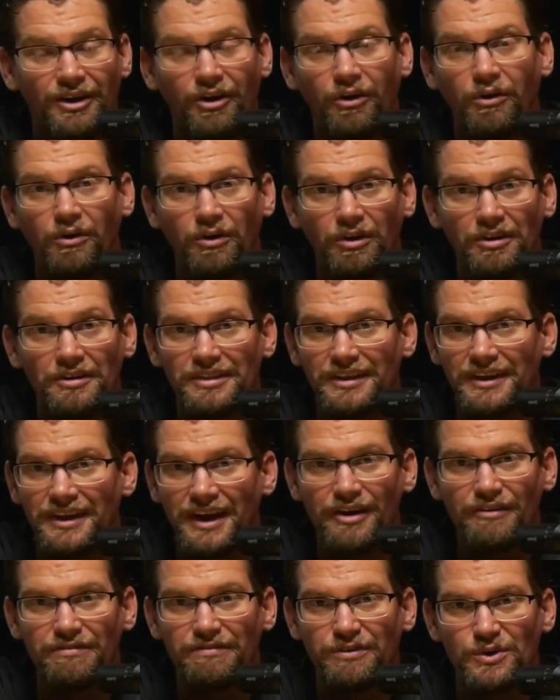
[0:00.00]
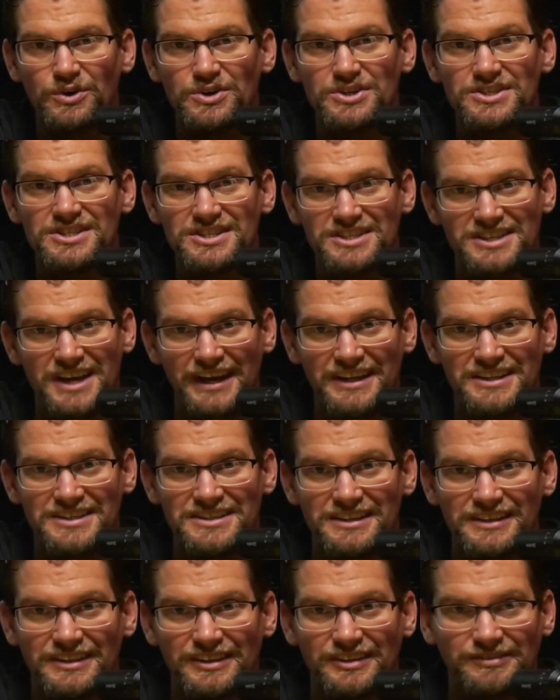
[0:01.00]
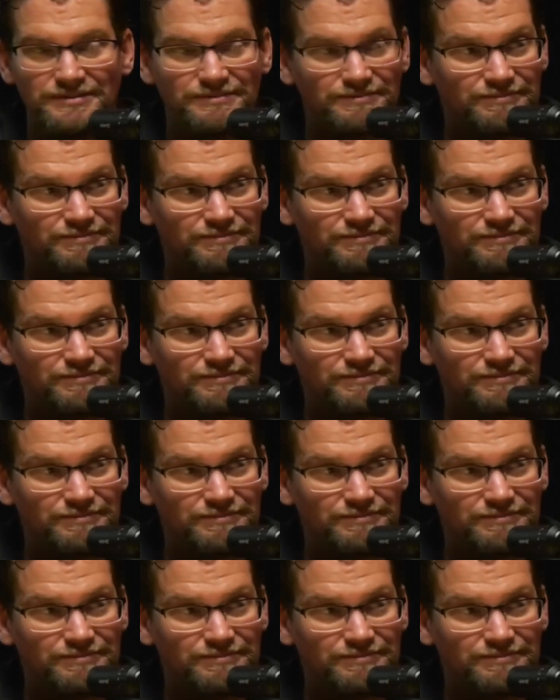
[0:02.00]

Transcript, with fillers: Or the Air Force Texan.